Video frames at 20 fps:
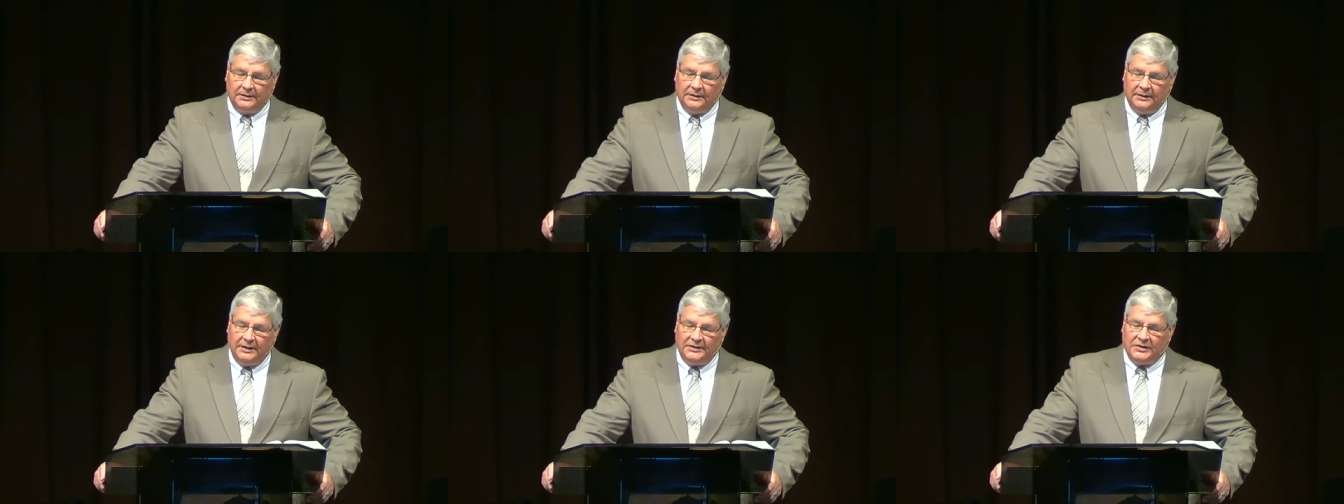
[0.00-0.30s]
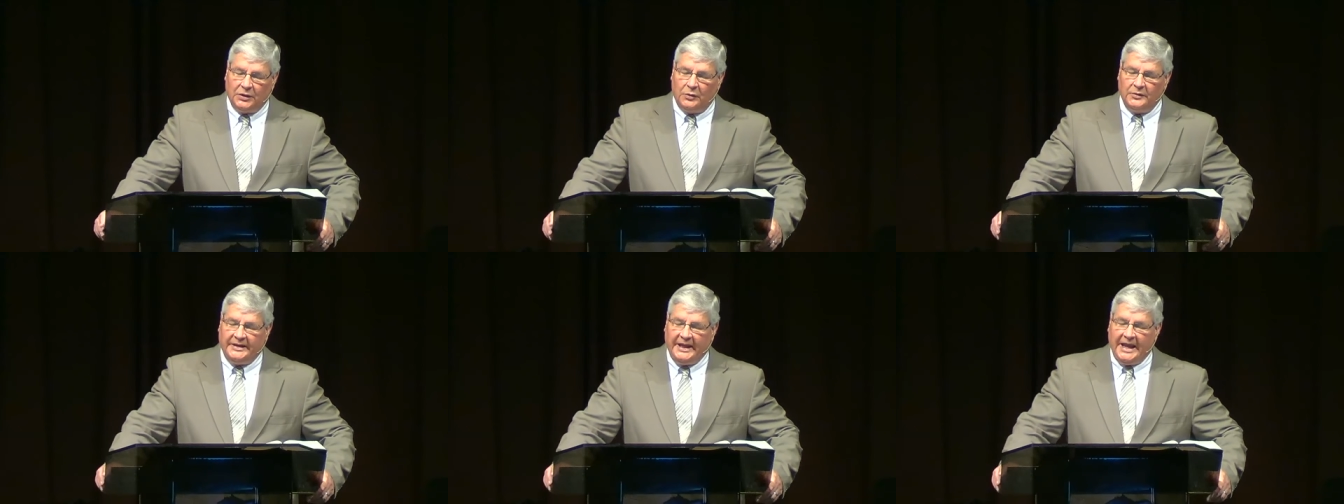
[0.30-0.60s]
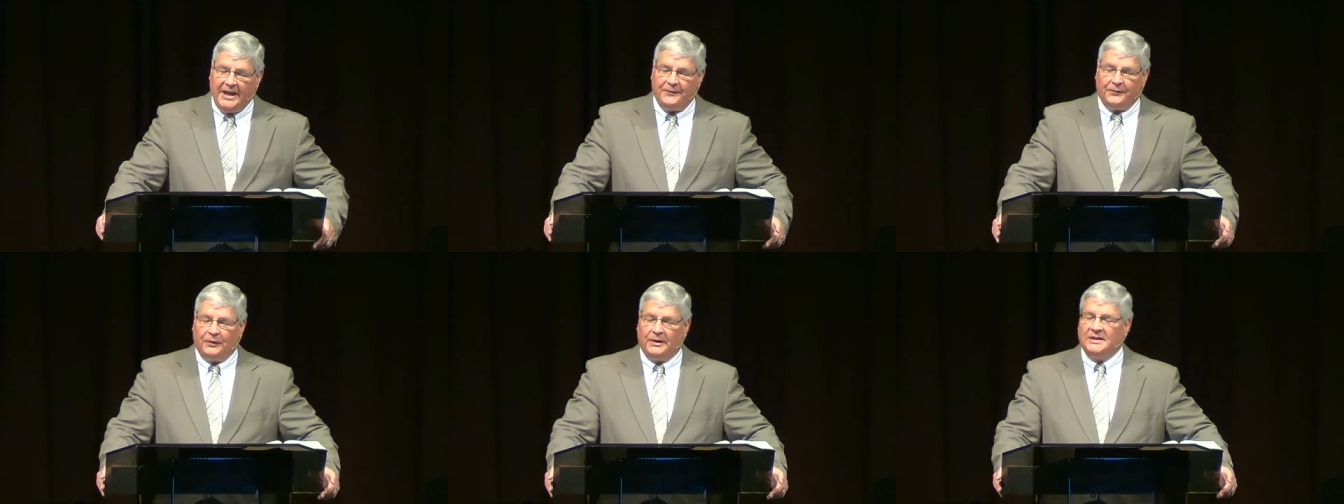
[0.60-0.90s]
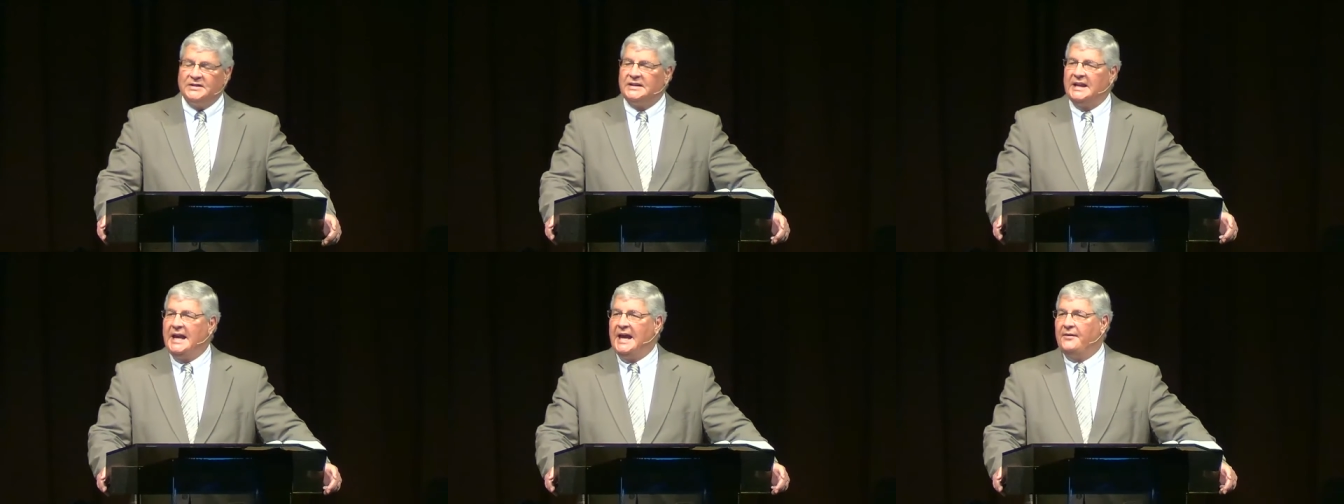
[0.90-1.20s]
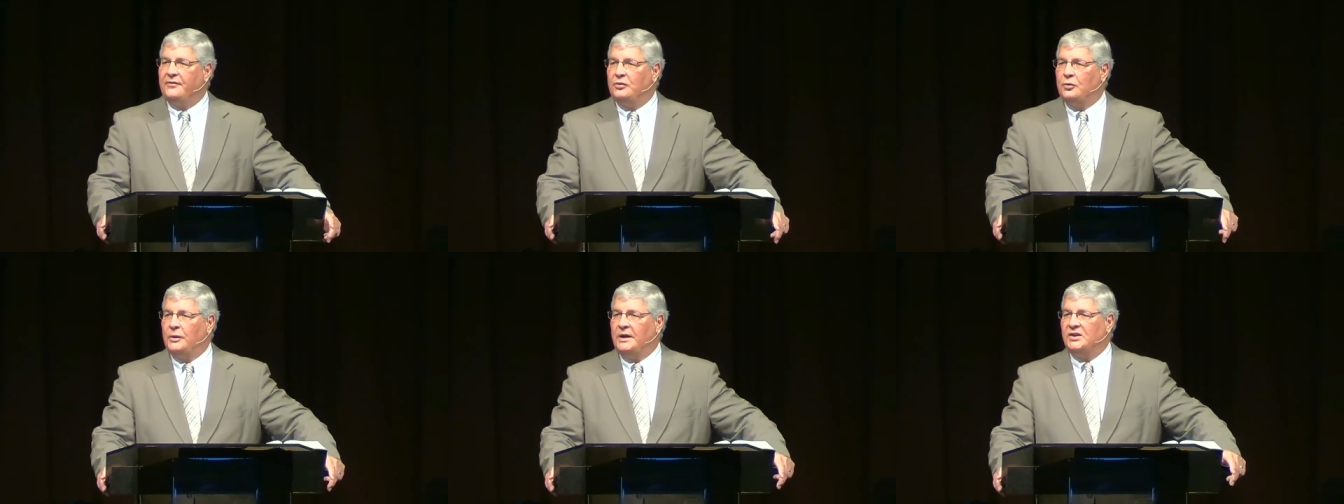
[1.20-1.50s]
It's okay for us to
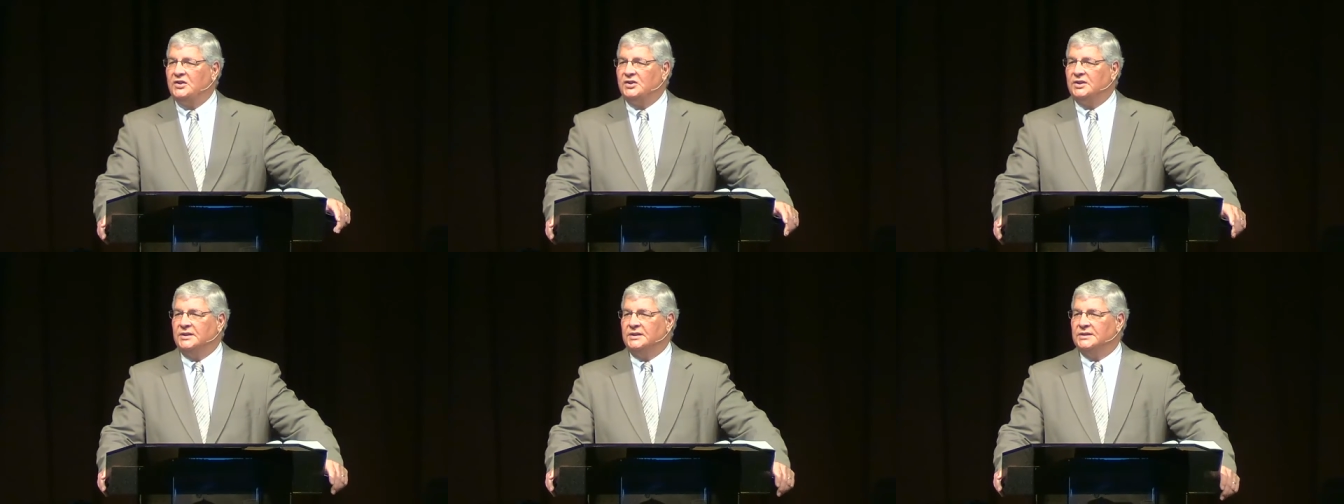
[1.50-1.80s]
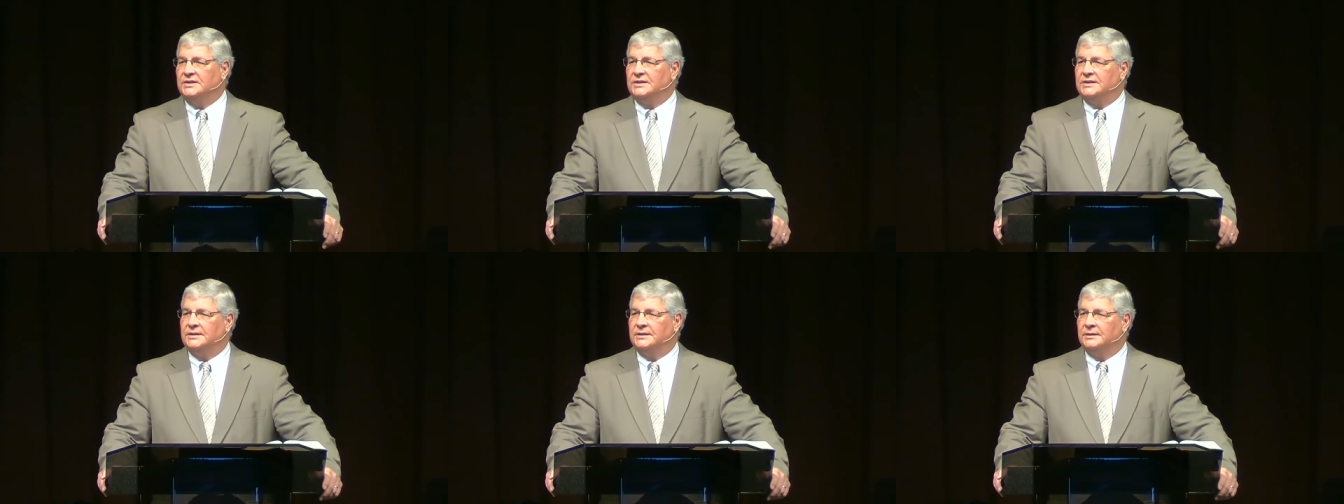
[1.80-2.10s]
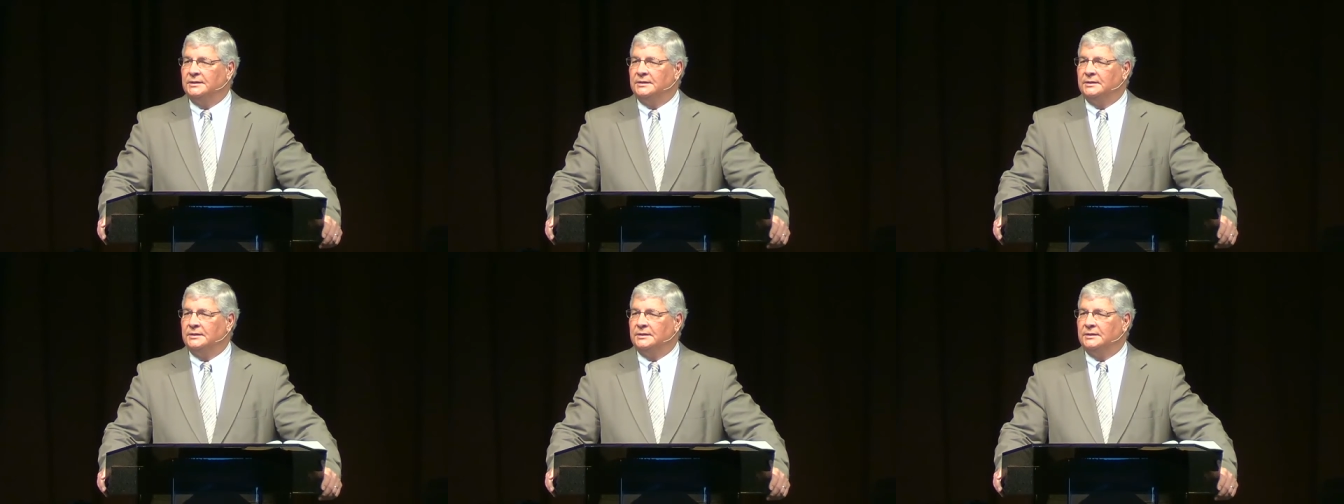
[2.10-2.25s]
have questions.